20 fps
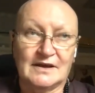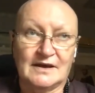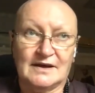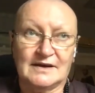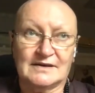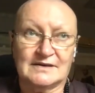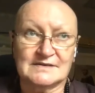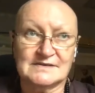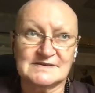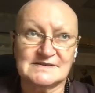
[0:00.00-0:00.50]

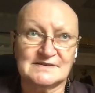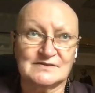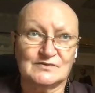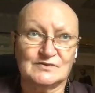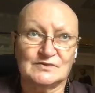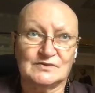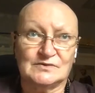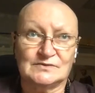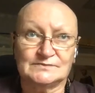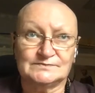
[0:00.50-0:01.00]
others
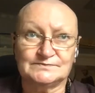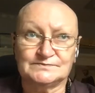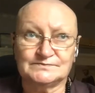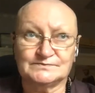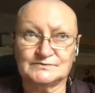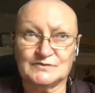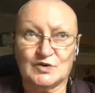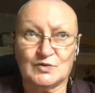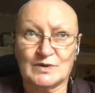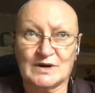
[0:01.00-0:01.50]
to
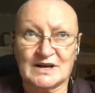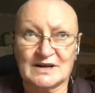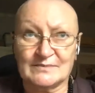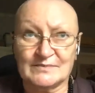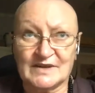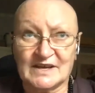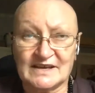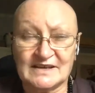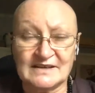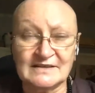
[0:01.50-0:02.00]
overcome
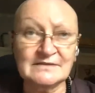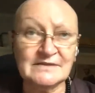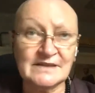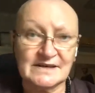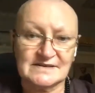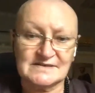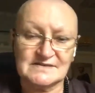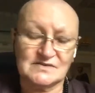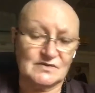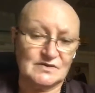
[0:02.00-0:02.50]
their
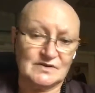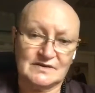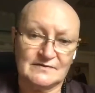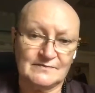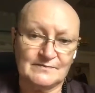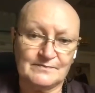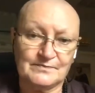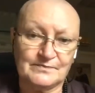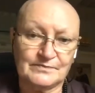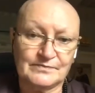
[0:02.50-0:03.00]
illness or
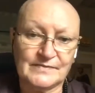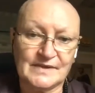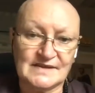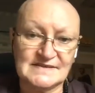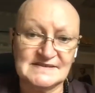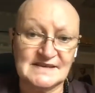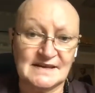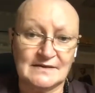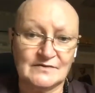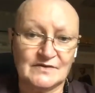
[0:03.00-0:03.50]
even
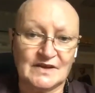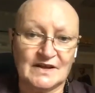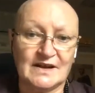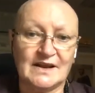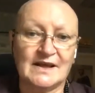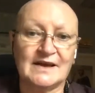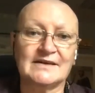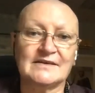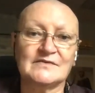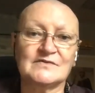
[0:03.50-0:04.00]
save their
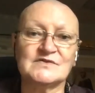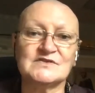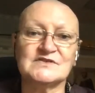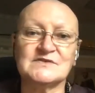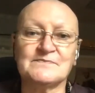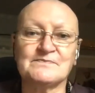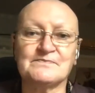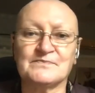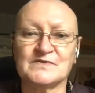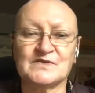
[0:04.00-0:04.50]
lives.
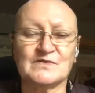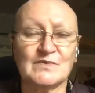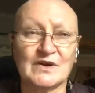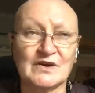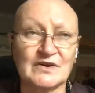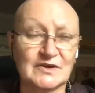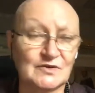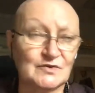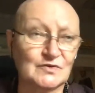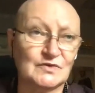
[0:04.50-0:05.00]
It's
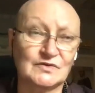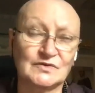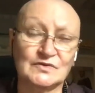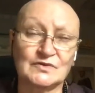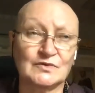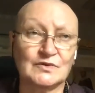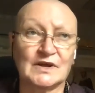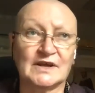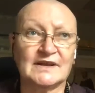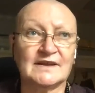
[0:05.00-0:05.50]
very good to
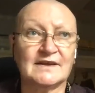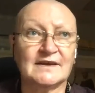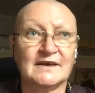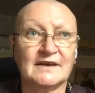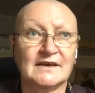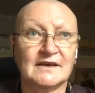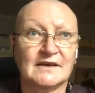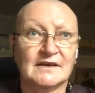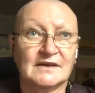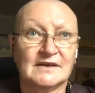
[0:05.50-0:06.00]
do that.
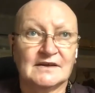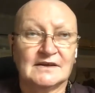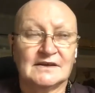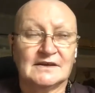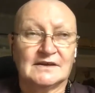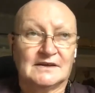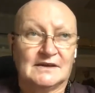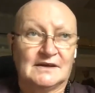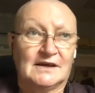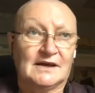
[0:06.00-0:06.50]

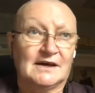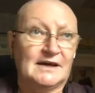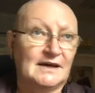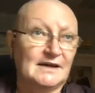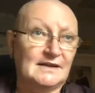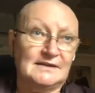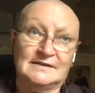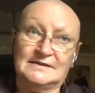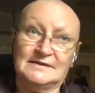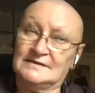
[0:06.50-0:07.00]

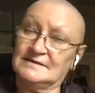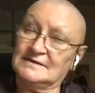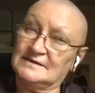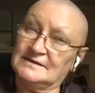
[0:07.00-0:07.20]
And